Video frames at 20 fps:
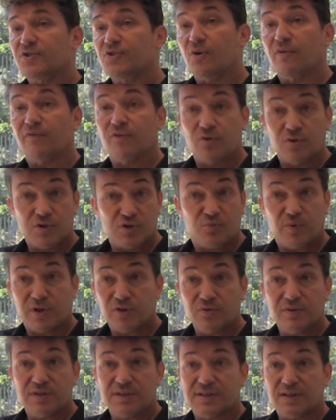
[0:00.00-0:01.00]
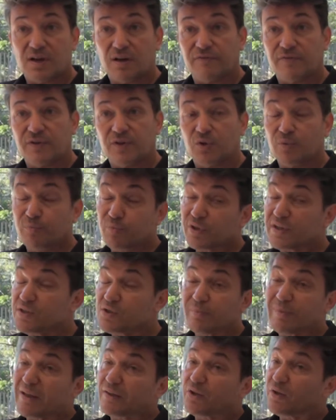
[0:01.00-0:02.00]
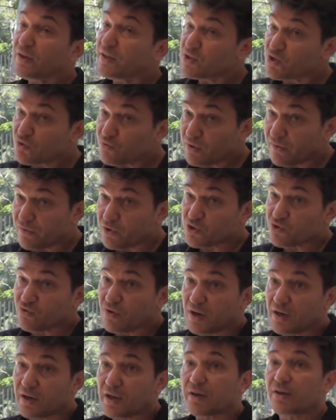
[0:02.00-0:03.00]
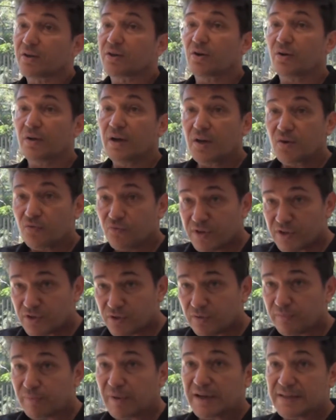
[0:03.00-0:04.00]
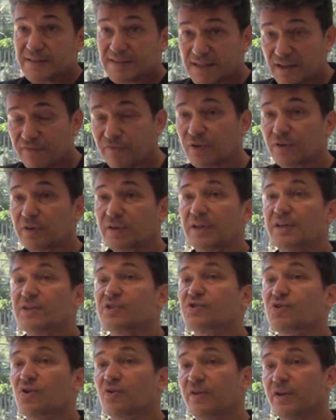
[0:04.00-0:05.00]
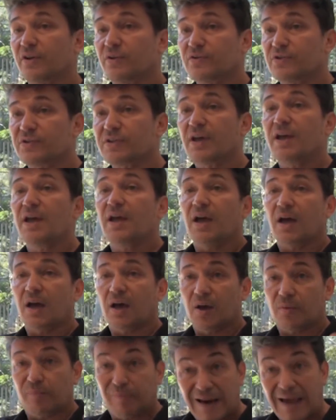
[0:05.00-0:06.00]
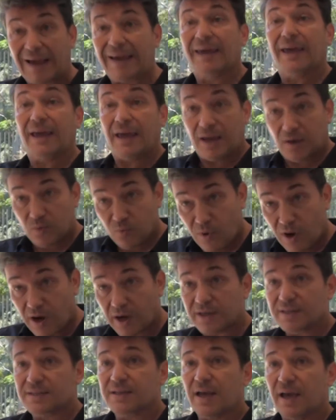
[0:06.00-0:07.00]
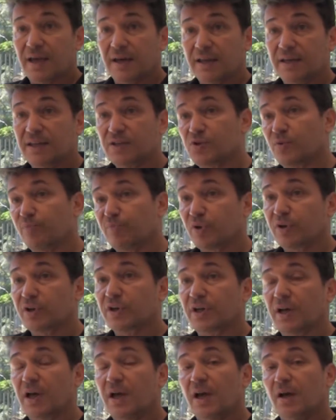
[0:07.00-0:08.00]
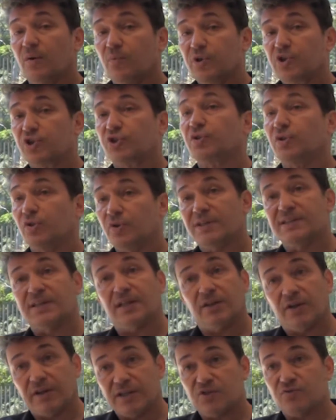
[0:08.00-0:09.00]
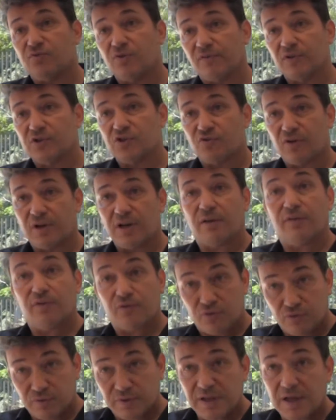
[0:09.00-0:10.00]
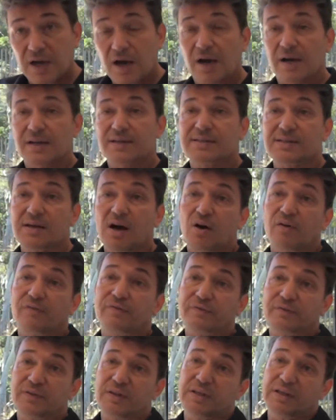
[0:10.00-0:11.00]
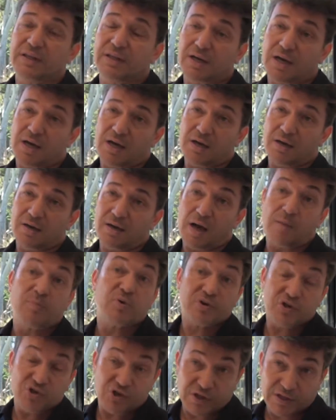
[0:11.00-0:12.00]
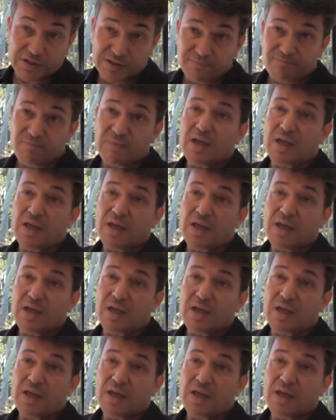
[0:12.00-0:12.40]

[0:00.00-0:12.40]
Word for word: so, of course, when you discover, the book is about the history of Australia, you know, written by 7 historians, black and white, and it is a book which looks at the history of Australia through the eyes of the Aborigines,